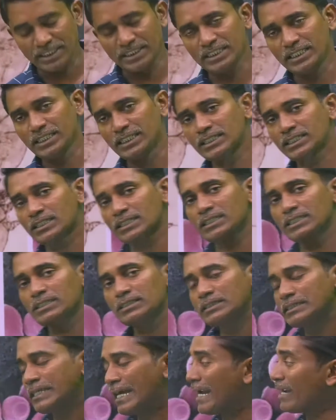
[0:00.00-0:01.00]
yeast
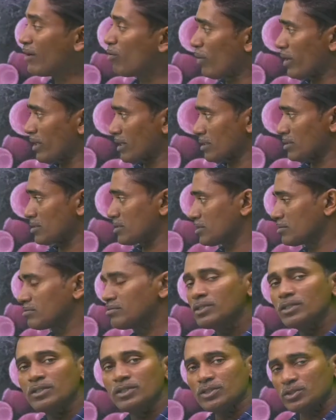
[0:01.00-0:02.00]
and virus.
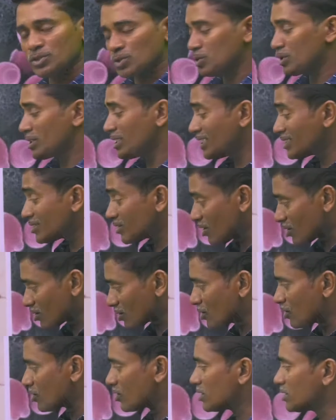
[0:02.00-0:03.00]
So these
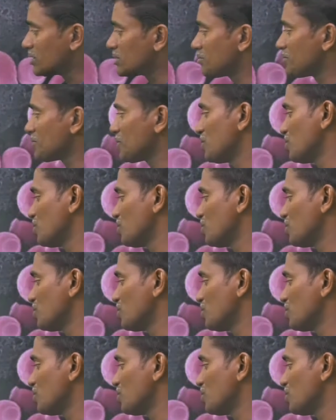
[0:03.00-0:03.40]
organisms